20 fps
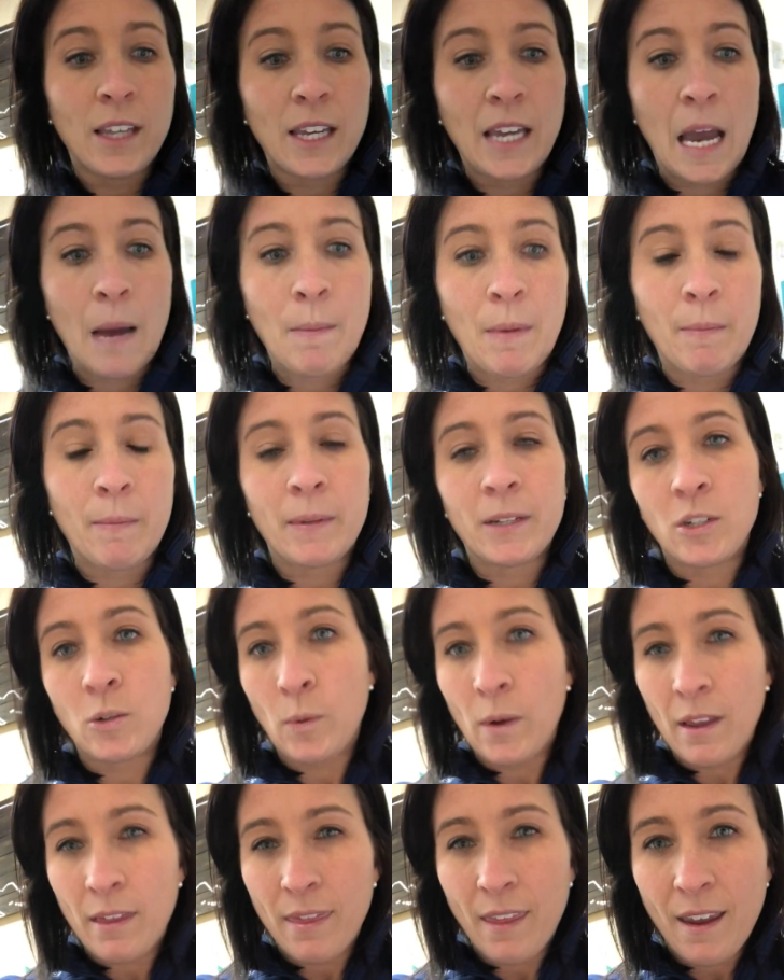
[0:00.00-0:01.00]
that come in
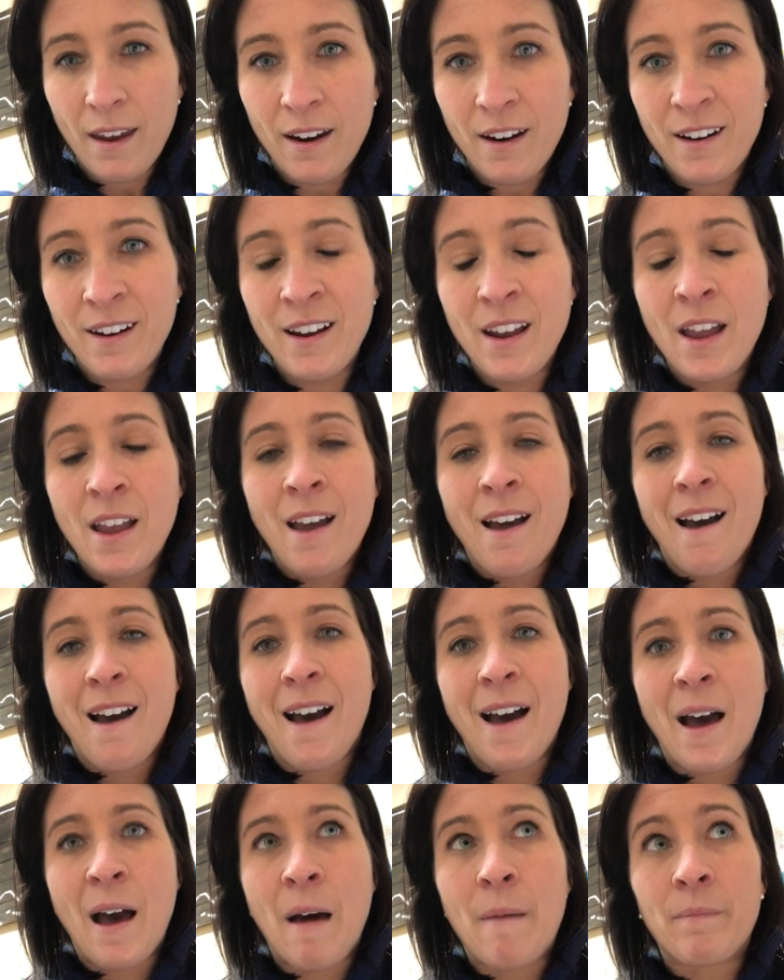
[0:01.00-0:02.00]
between there?
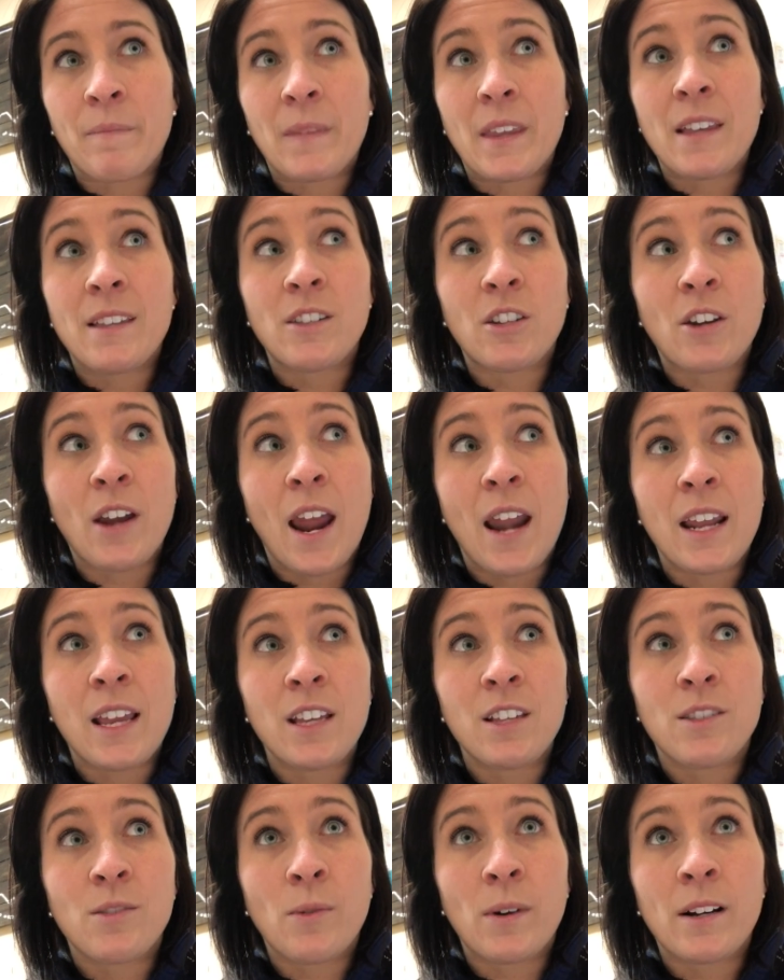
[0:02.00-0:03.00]
Is there
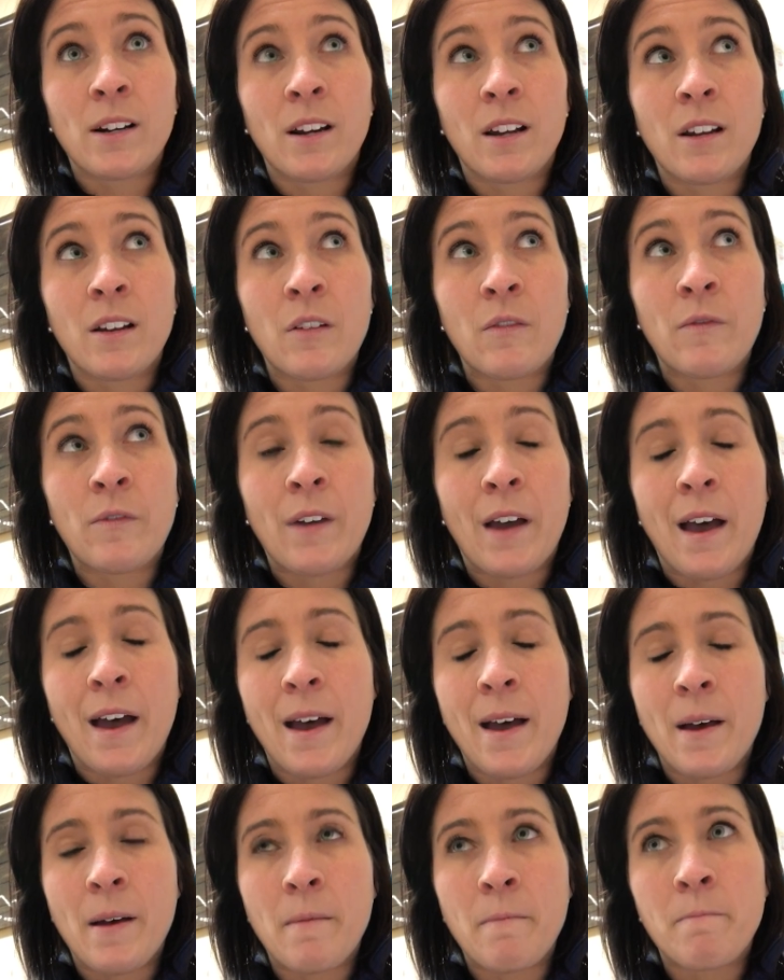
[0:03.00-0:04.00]
any sort of
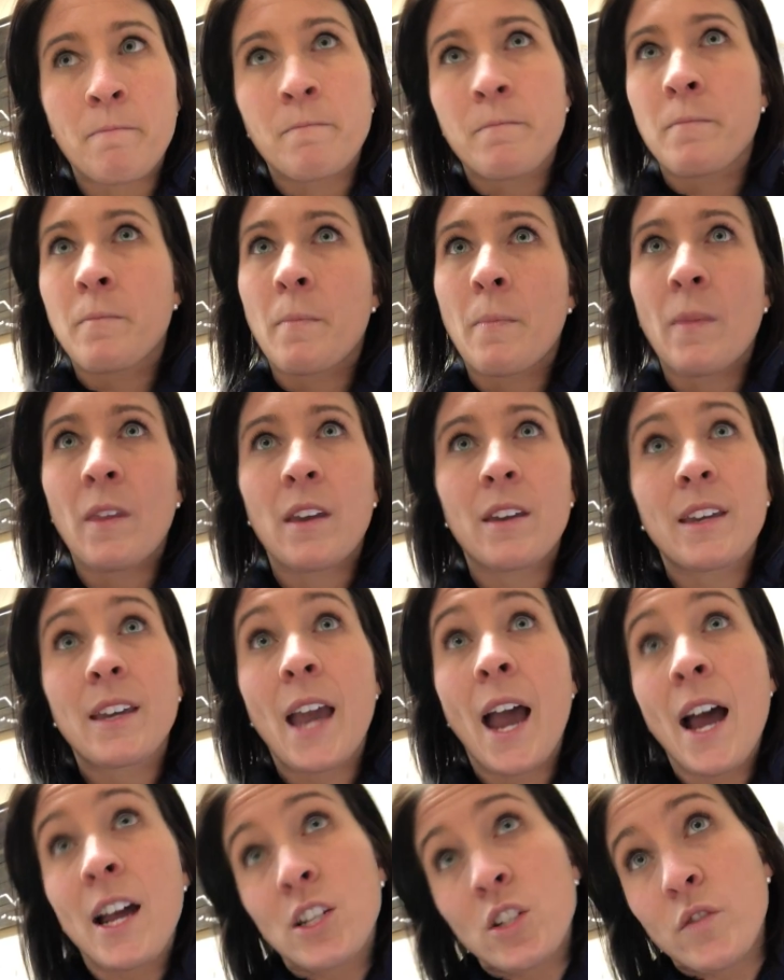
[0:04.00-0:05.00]

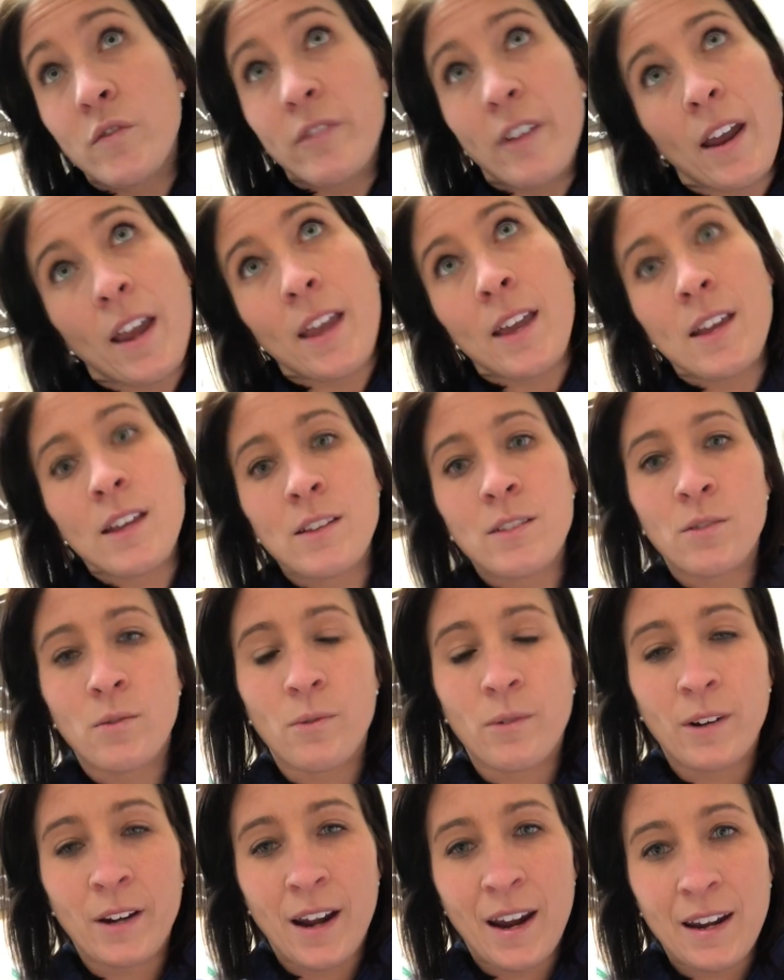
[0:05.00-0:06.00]
catchphrase
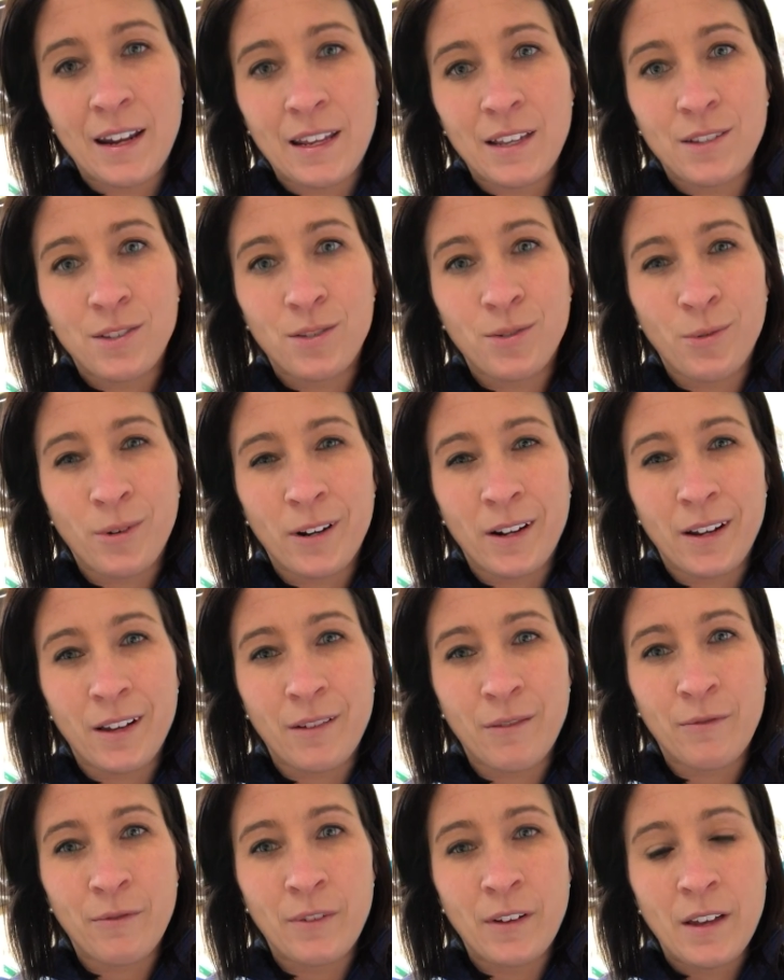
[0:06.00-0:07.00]
or any sort
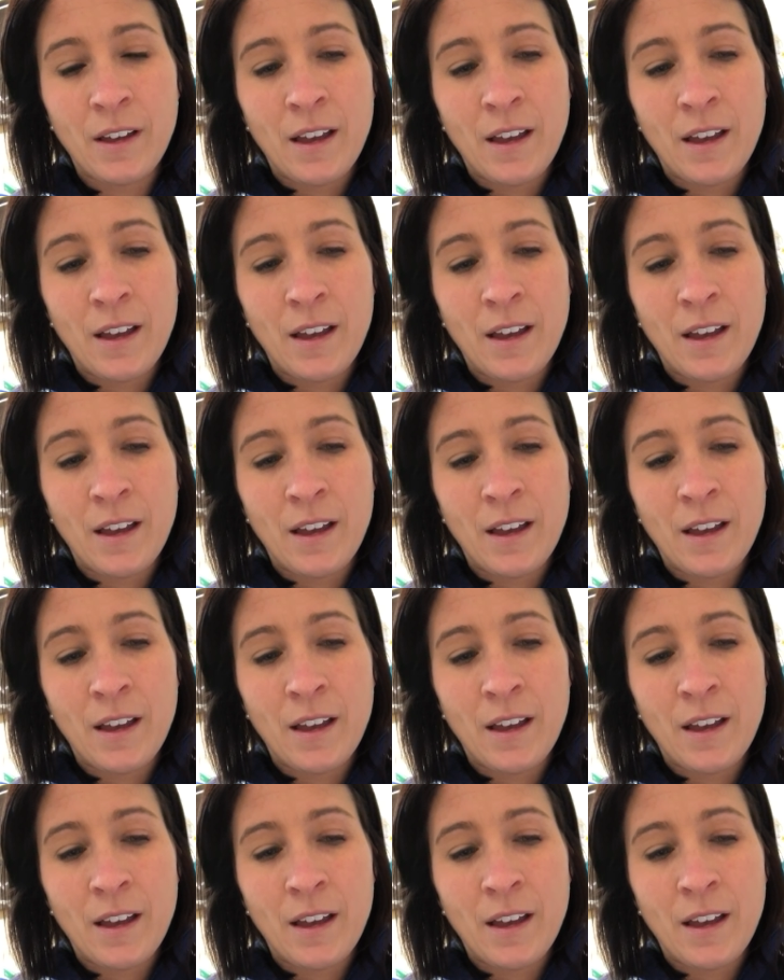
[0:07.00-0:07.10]
of